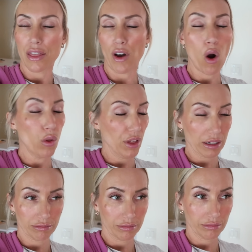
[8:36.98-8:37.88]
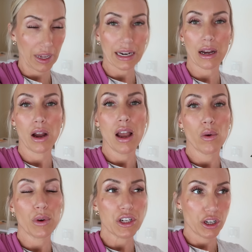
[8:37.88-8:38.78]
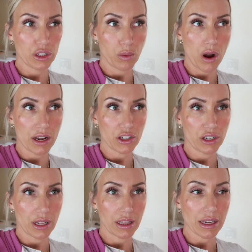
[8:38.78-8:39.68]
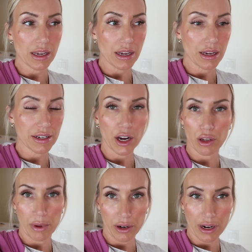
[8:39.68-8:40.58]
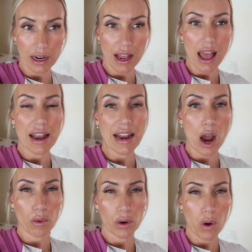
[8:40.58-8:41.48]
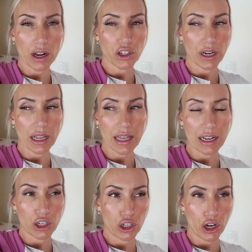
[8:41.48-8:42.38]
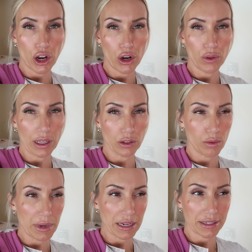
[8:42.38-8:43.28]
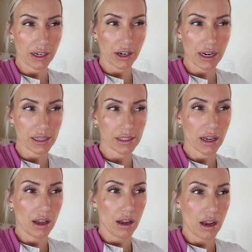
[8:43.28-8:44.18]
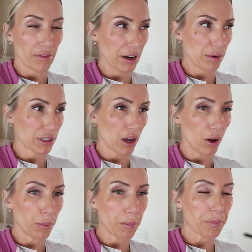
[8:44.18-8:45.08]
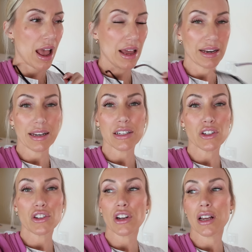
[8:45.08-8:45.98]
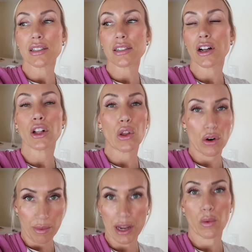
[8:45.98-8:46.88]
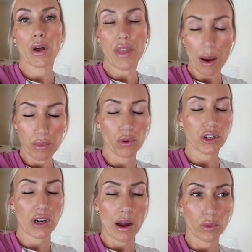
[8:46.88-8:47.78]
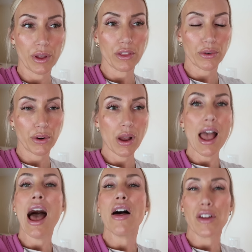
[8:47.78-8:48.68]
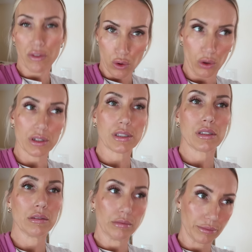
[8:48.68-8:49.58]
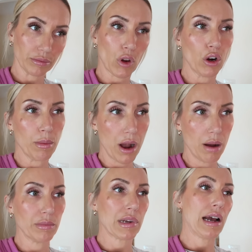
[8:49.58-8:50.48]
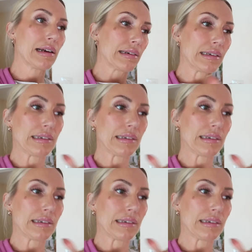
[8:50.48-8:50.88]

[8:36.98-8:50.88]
the whole thing. Like we just watched the documentary. Now we're watching that show, that little mini series, forget what it's called. And it is just alarming what that poor child went through. And then of course her mom got,